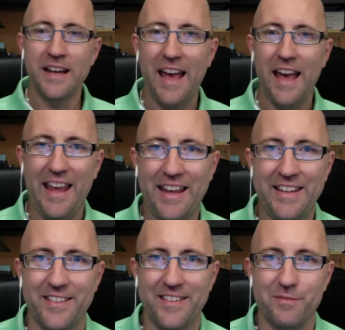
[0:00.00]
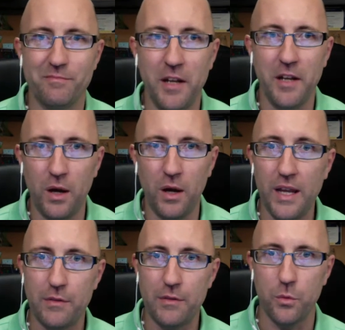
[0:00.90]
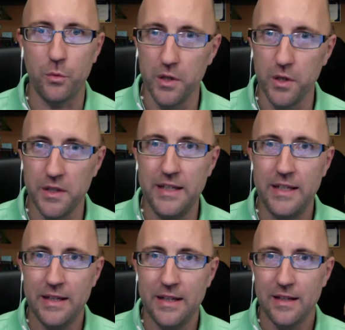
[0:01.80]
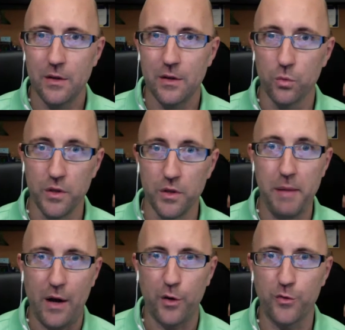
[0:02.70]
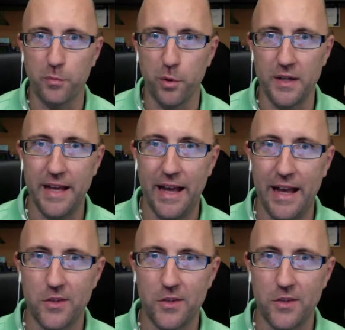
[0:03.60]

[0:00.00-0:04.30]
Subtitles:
And you know what? We have a really, really powerful broadcast.